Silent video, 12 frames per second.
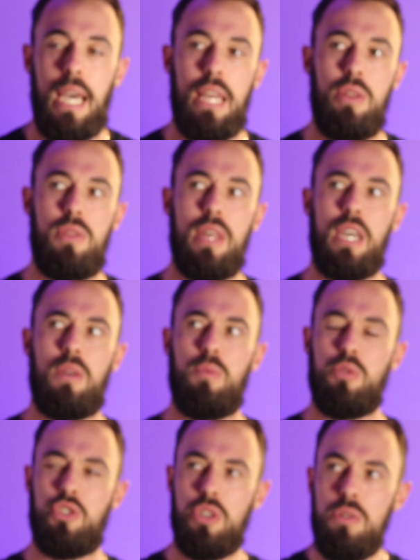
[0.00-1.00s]
and you think,
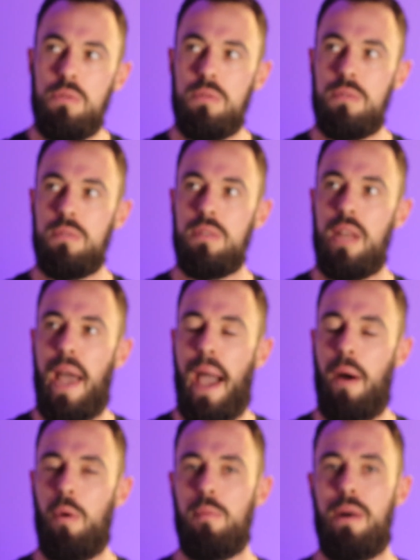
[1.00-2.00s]
well, shoot,
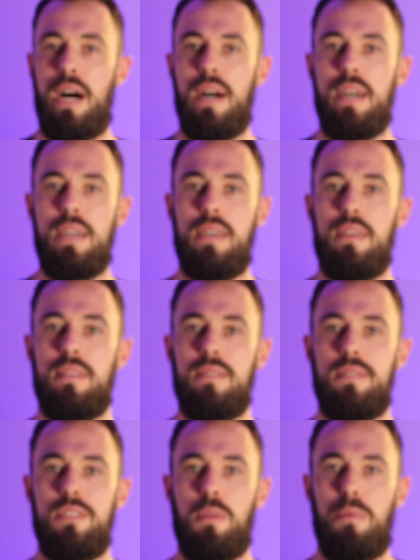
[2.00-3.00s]
how am I
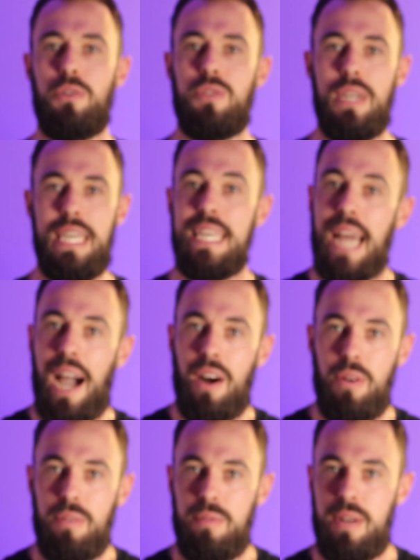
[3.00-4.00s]
supposed to eat
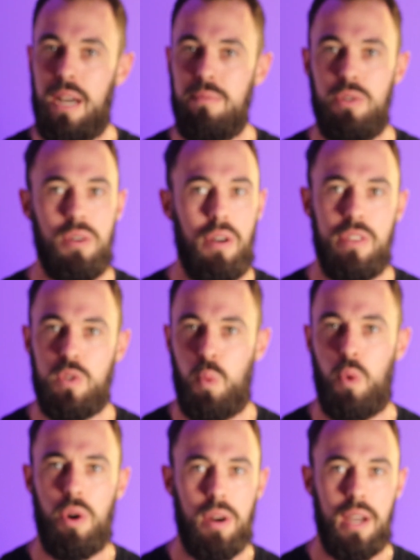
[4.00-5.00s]
out when I'm doing all this
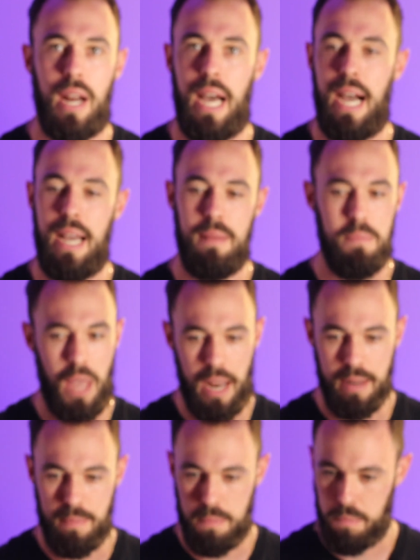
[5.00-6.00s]
work and I